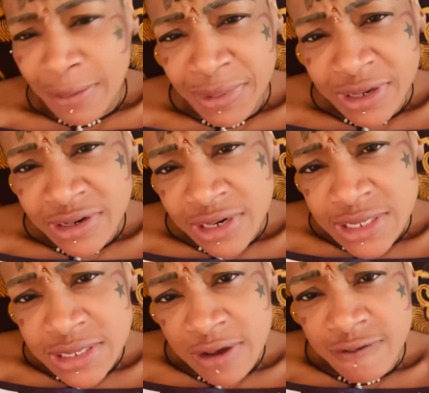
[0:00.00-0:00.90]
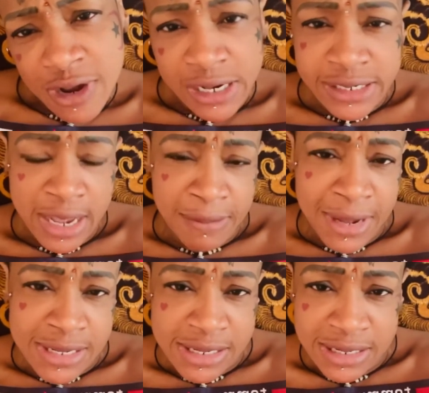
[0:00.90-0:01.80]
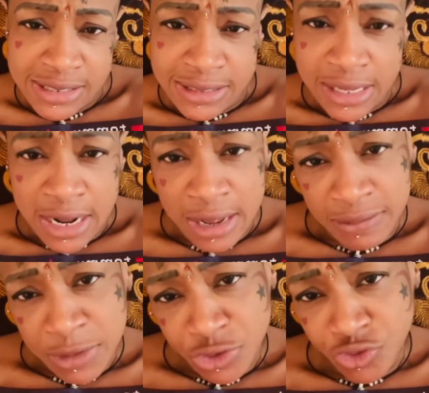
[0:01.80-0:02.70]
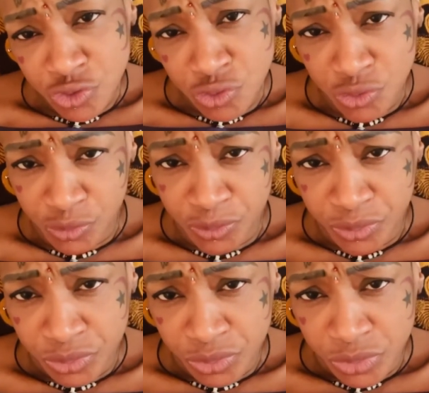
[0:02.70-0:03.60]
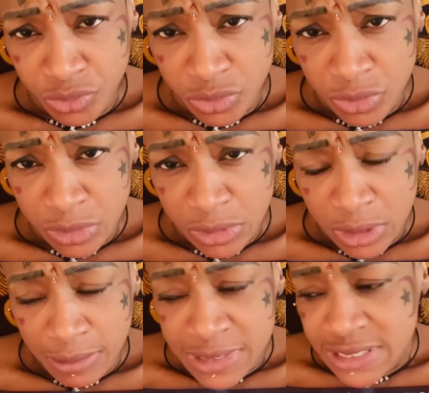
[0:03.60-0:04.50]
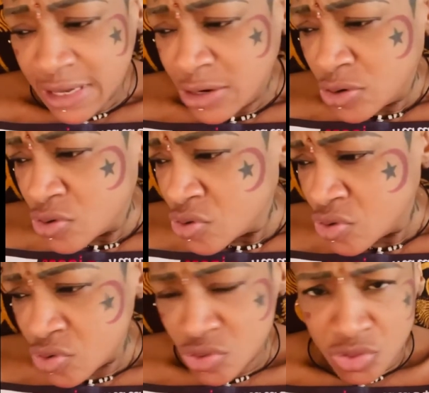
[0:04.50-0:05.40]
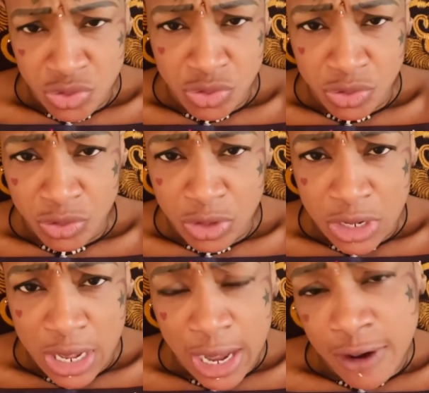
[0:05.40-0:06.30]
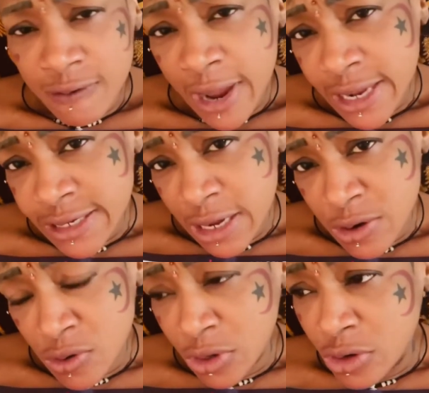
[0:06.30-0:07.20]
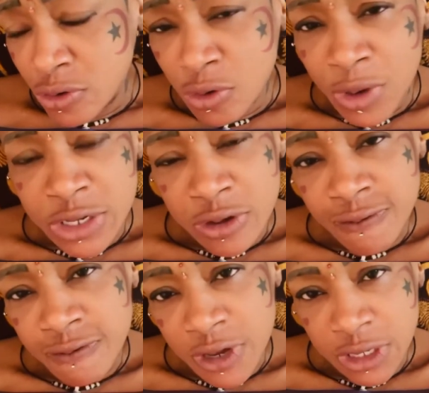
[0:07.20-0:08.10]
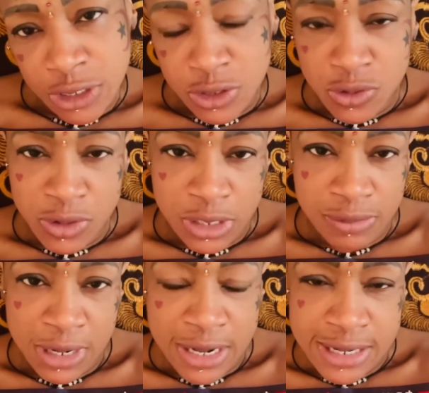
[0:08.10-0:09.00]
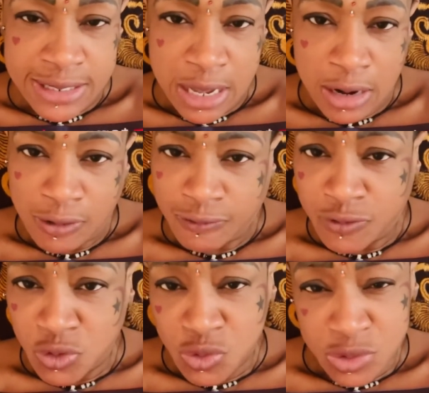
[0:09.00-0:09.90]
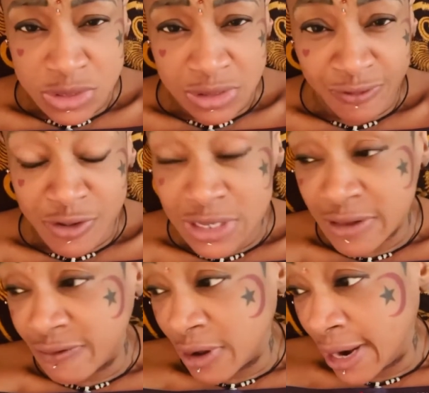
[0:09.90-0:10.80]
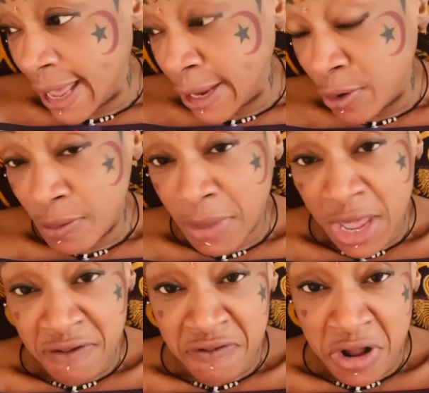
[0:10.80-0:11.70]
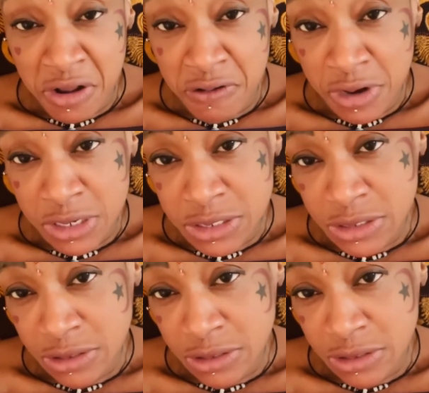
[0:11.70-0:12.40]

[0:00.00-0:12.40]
our page several times and said, this cannot be true. I said, no. And right, you know what you're fucking doing because you all up views. First of all, I don't buy followers.